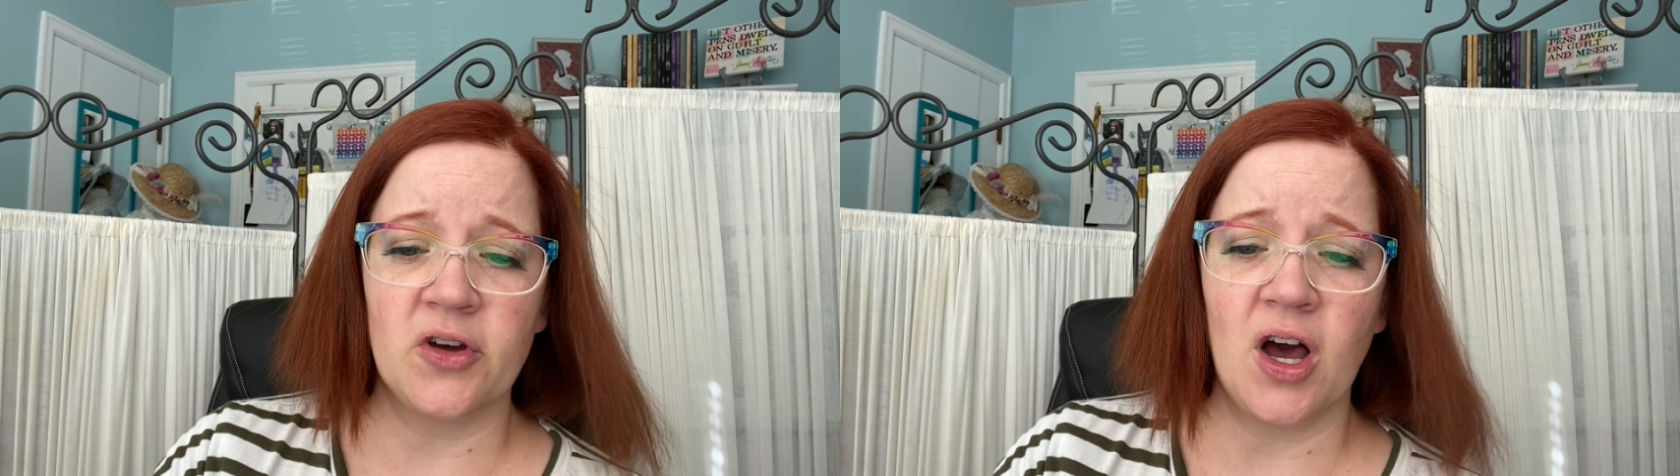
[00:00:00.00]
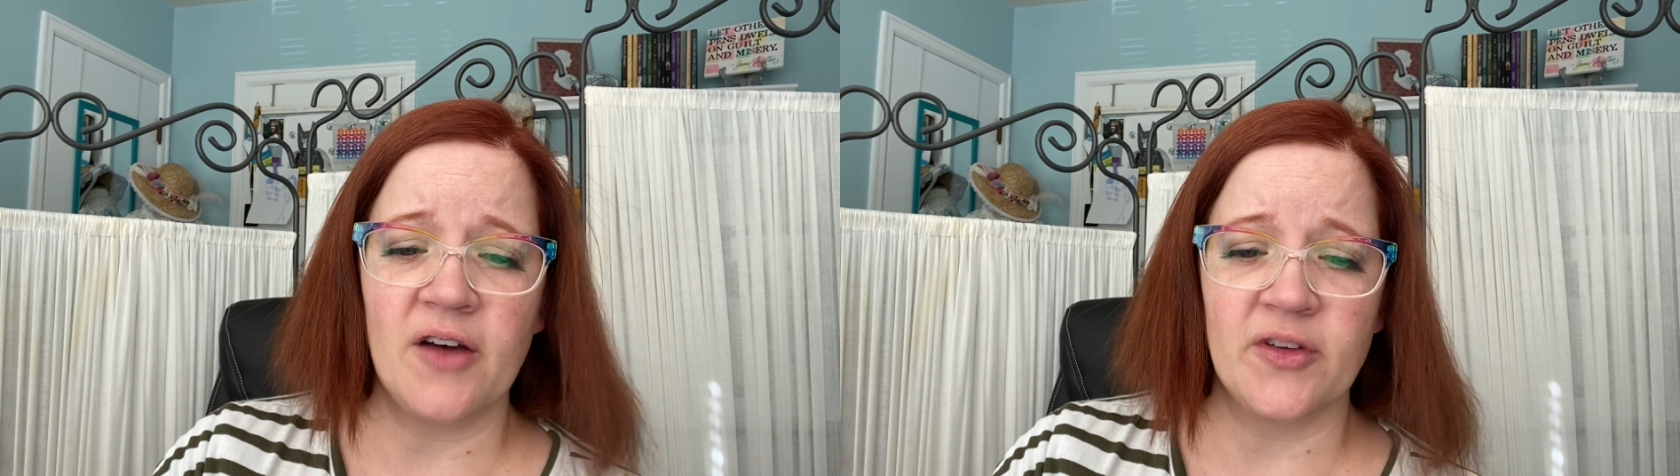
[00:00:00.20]

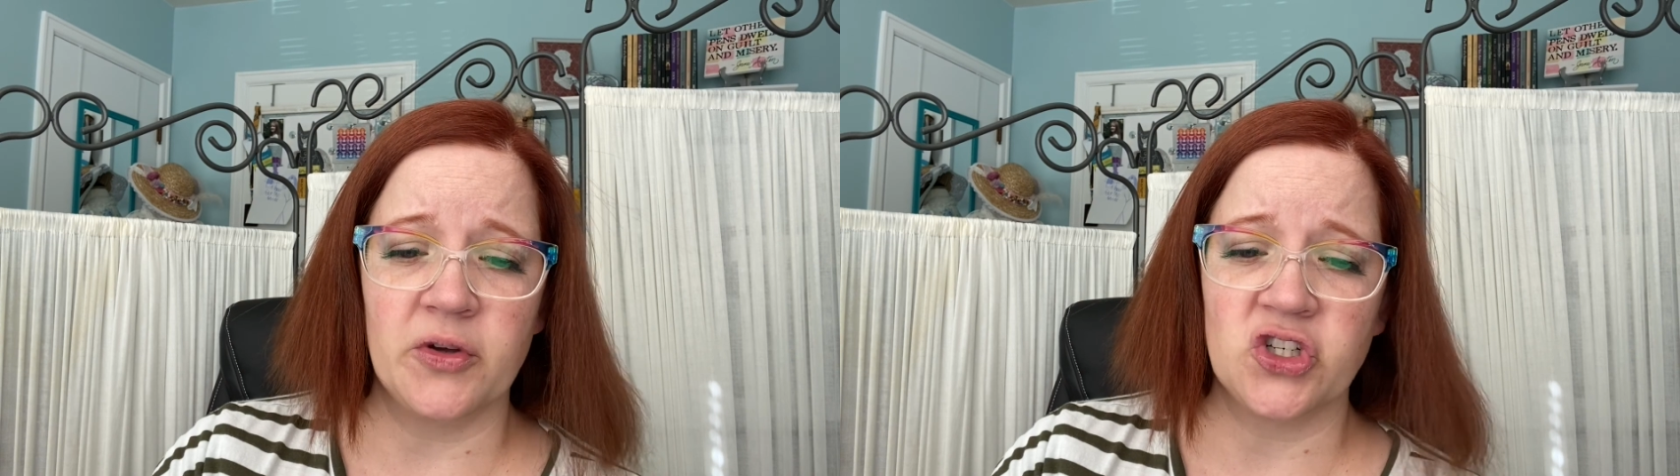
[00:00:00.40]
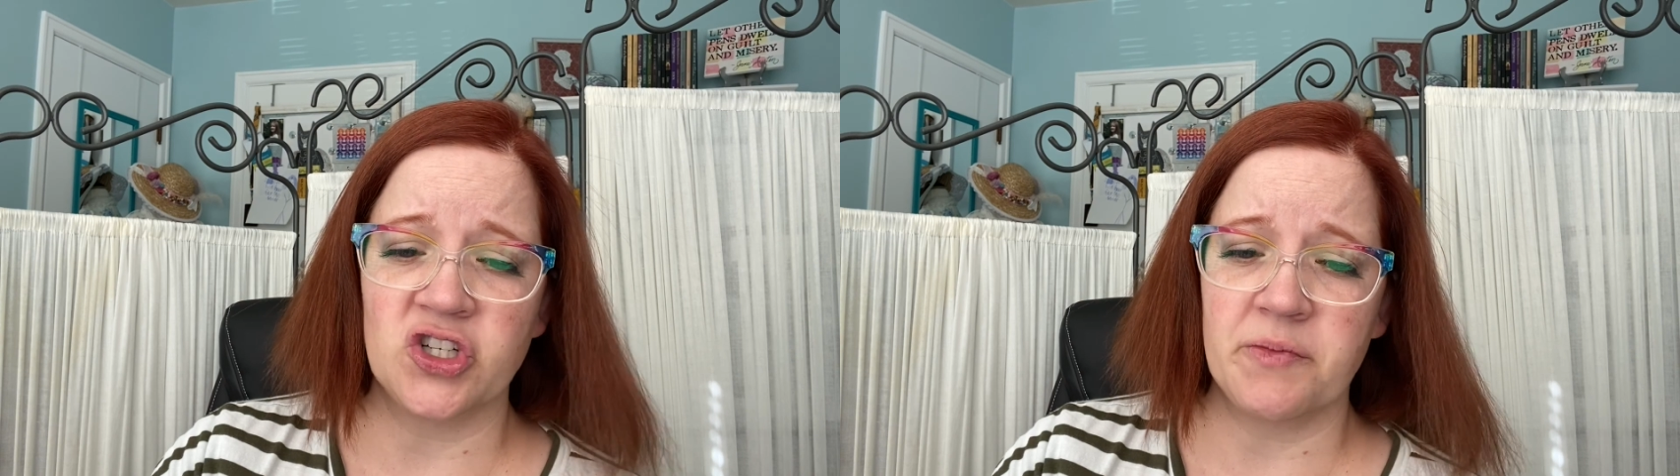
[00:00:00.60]
coffee
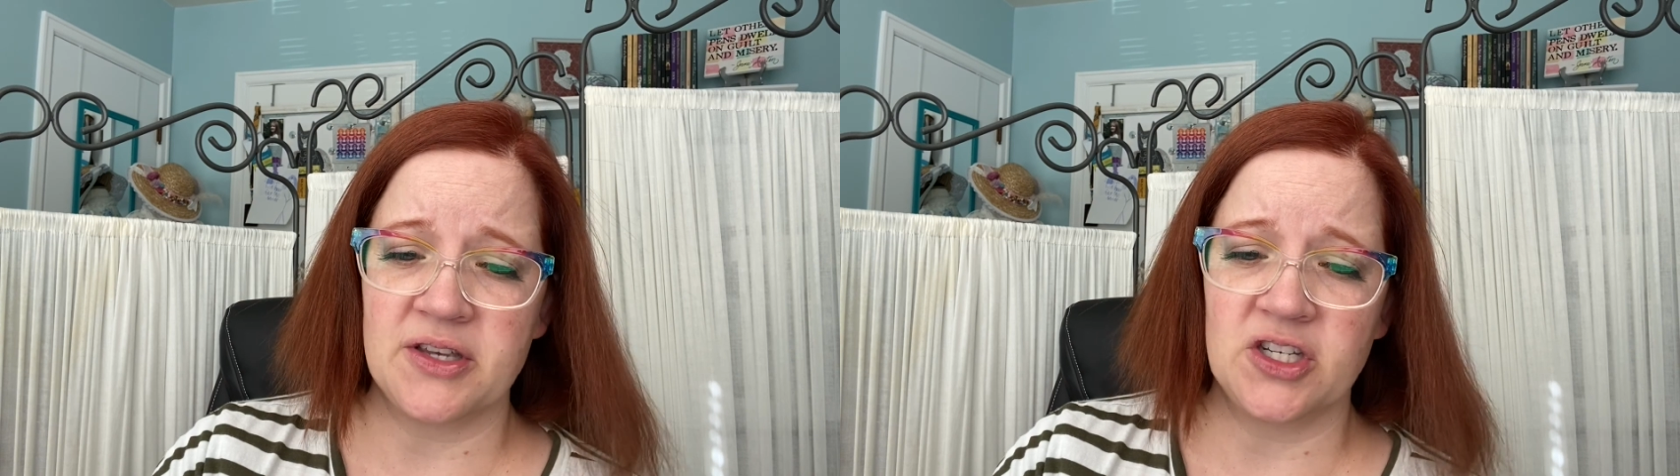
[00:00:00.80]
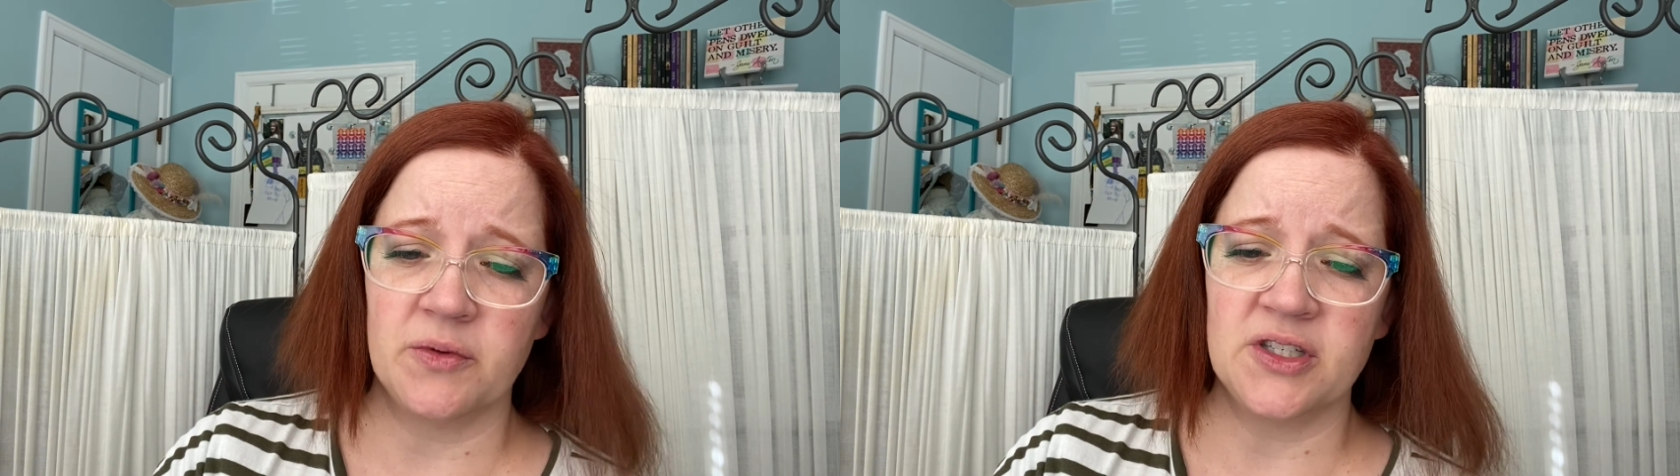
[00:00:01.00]
which a
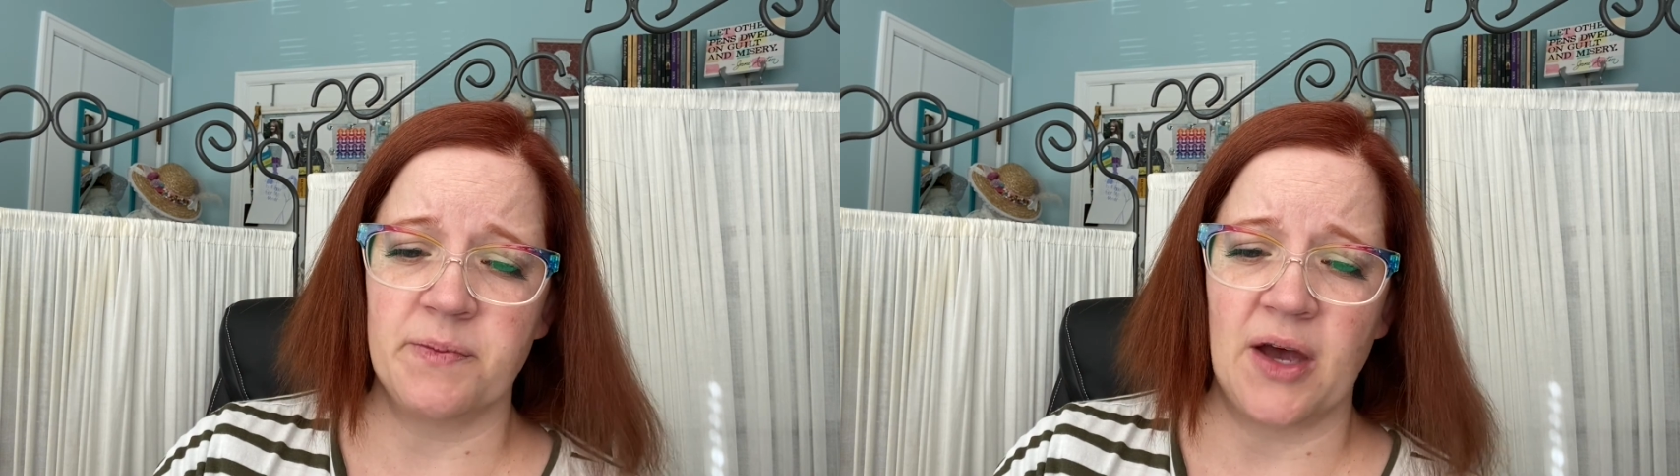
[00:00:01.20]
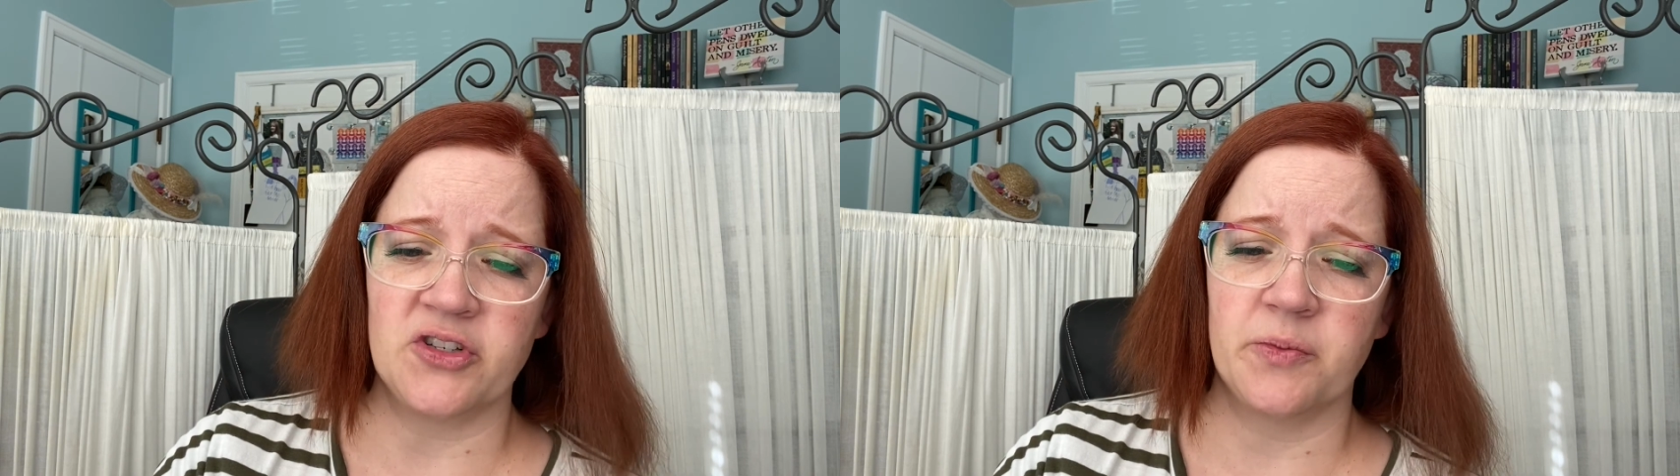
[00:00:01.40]
domestic was about to